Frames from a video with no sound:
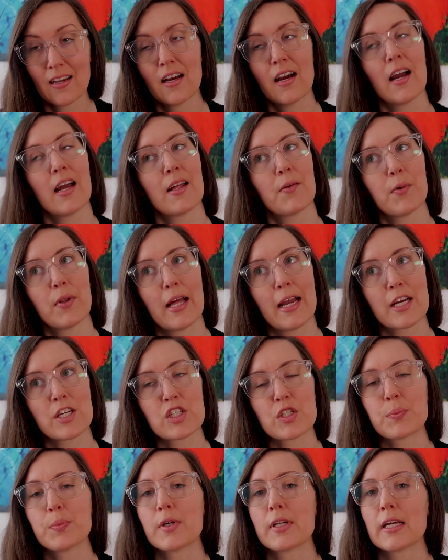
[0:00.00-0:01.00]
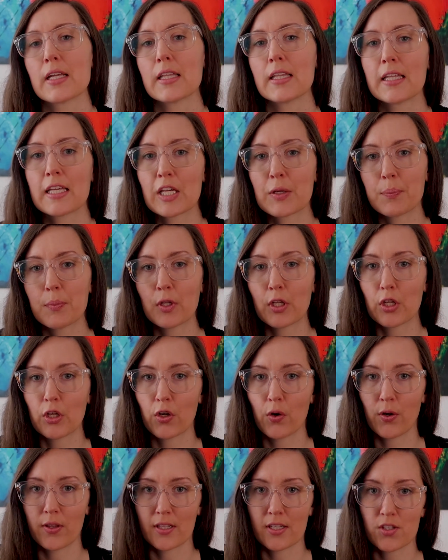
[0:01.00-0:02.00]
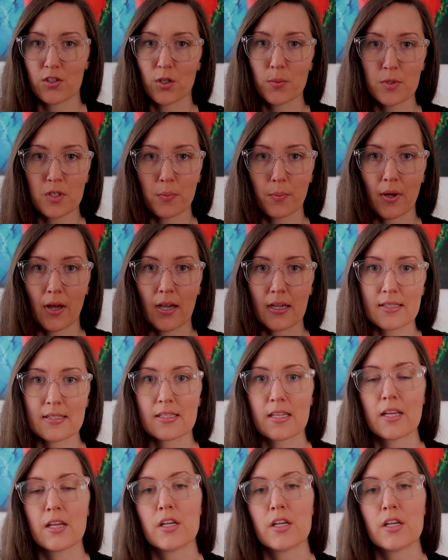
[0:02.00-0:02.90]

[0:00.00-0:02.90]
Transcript: I will actually put a link below in the description box